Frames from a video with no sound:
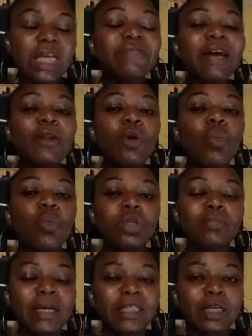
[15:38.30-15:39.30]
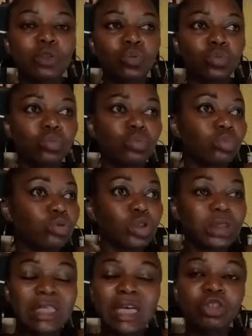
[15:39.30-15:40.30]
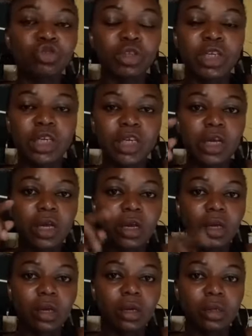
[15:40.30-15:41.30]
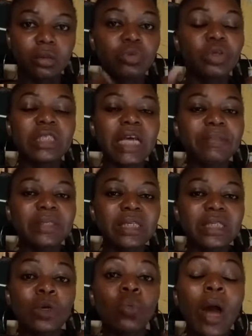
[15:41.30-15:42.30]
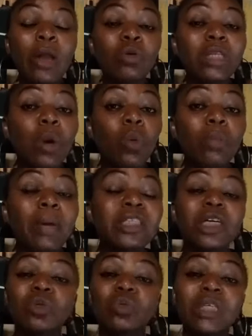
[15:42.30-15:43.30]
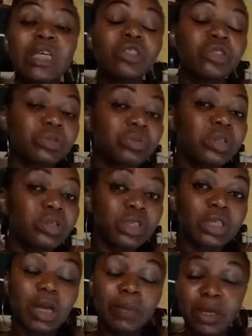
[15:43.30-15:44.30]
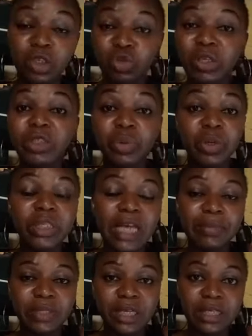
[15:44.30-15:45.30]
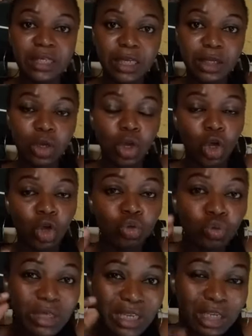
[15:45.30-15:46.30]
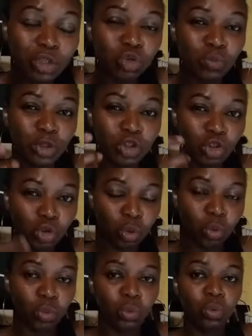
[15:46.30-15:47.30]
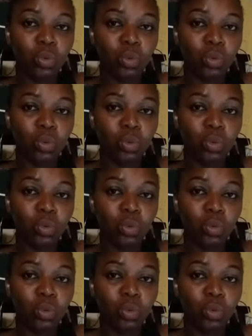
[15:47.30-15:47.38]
if I don't want my child to take drink 3 times a day, why don't I want my child to take drink 3 times a day? You need to be sure